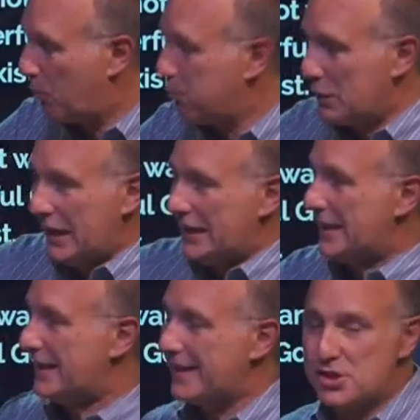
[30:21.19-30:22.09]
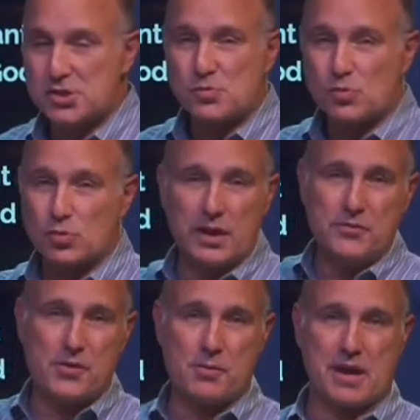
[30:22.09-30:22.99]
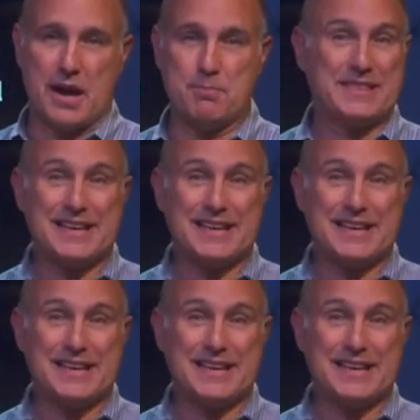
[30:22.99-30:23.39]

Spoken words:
blatantly, they just run from God.